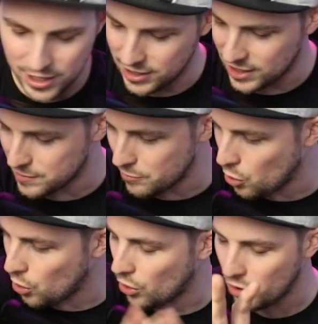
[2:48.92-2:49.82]
there's
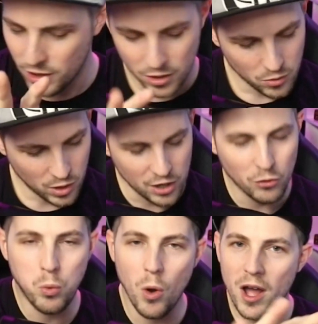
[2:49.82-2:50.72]
more kind
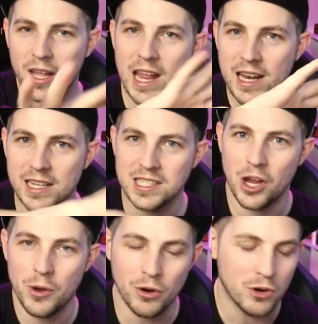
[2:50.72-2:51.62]
of workingness
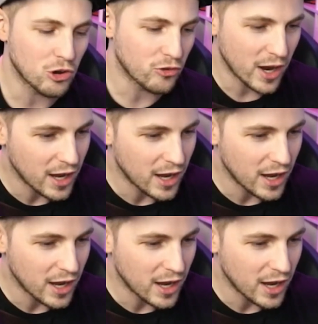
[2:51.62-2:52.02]
going on your right